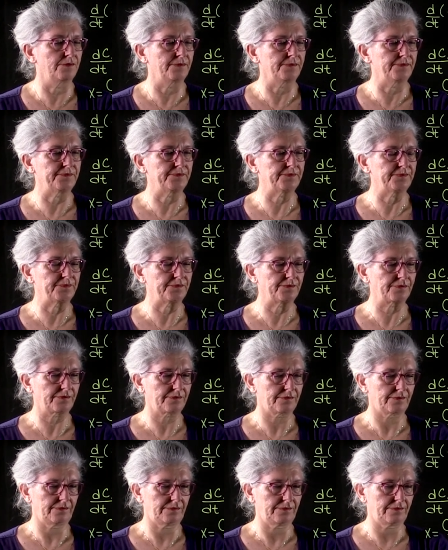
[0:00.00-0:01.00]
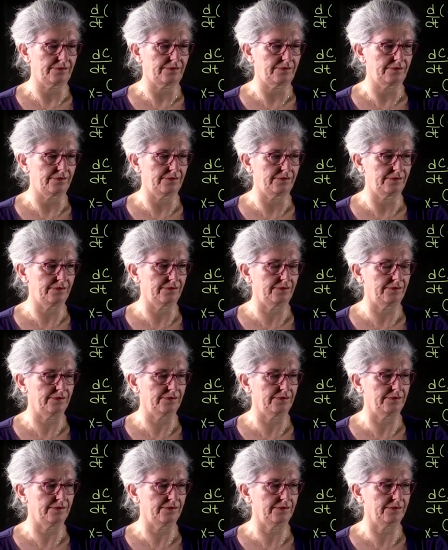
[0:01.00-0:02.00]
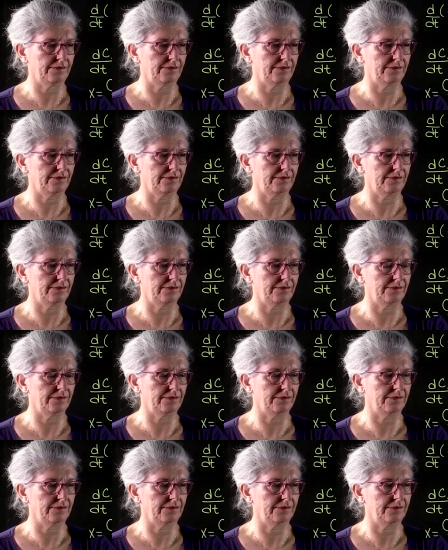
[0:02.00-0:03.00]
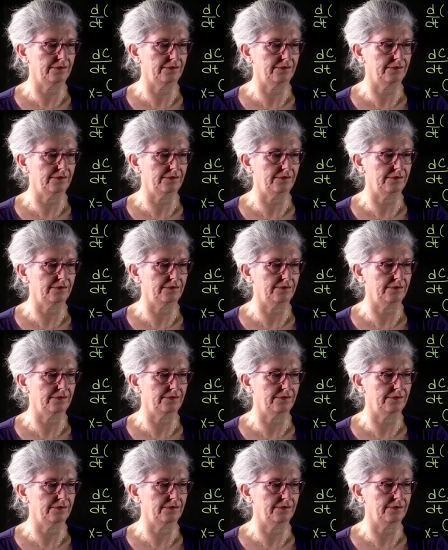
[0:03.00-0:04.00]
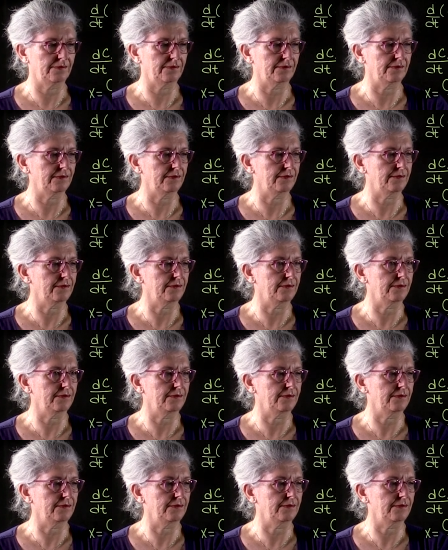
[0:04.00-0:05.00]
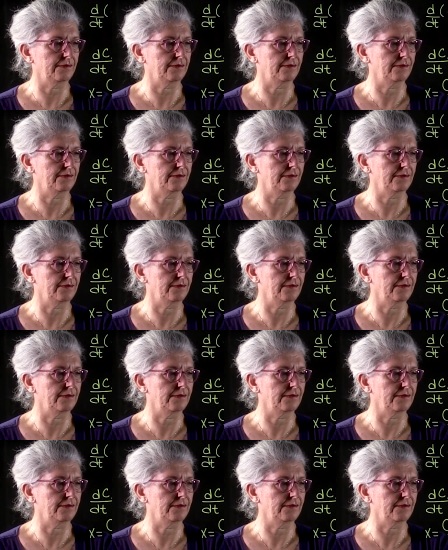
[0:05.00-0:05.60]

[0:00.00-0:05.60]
(no one is talking)